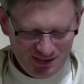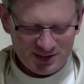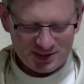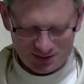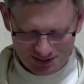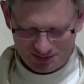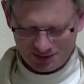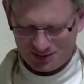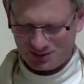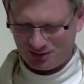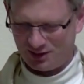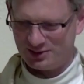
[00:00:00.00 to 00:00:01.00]
so he said, fine, so
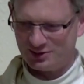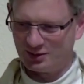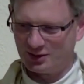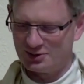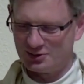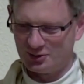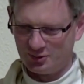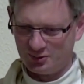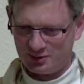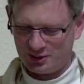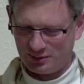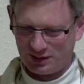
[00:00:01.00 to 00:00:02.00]
great. Okay, so did
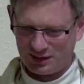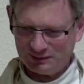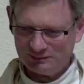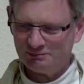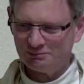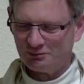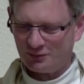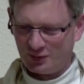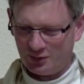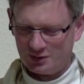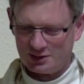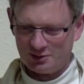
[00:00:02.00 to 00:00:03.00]
the wedding, whole
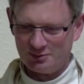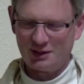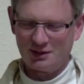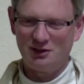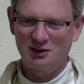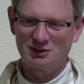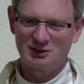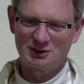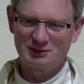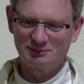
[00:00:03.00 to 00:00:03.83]
ceremony, all good.